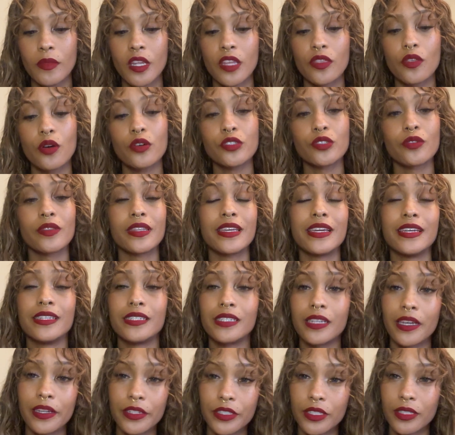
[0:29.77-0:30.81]
Those are the
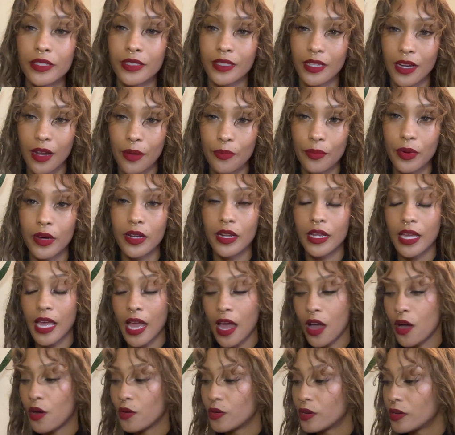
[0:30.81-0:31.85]
intentions that I'm putting
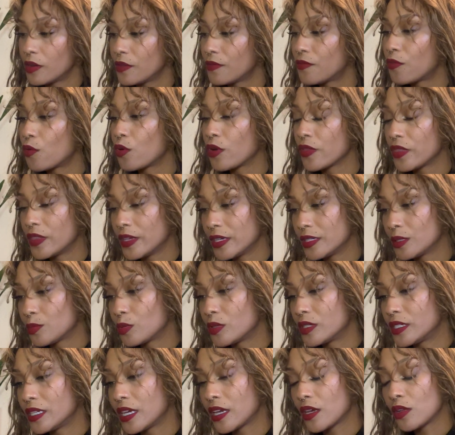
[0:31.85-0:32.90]
out for this
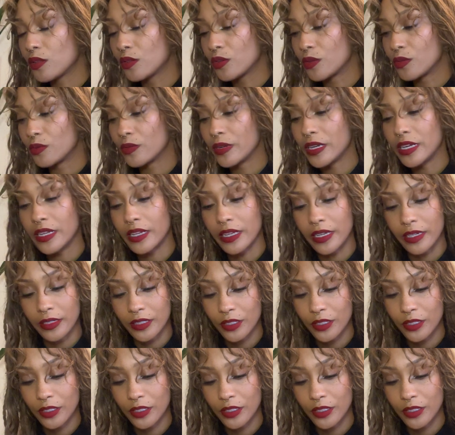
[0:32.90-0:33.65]
particular reading.